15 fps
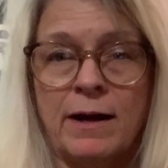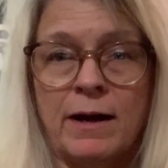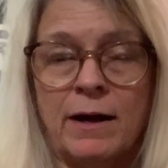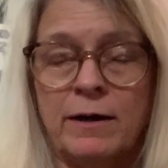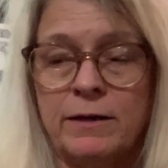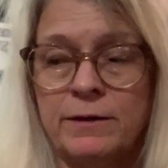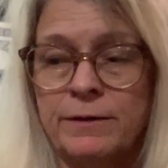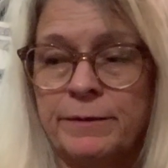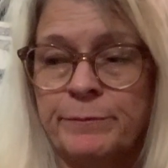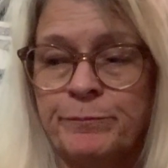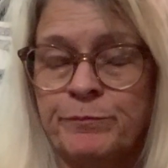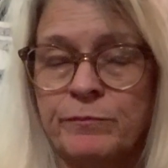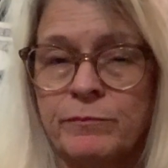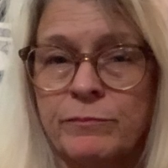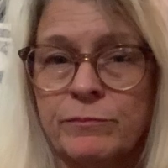Let me
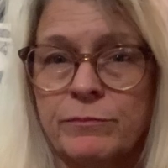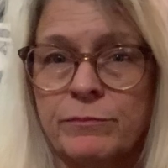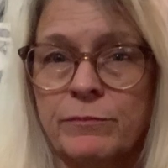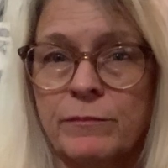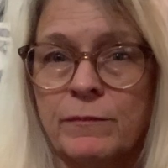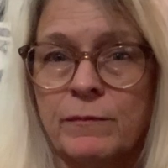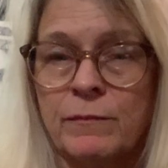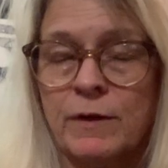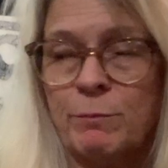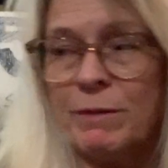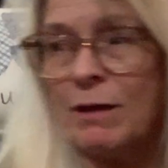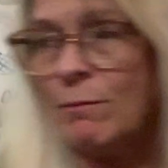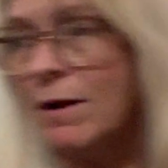get my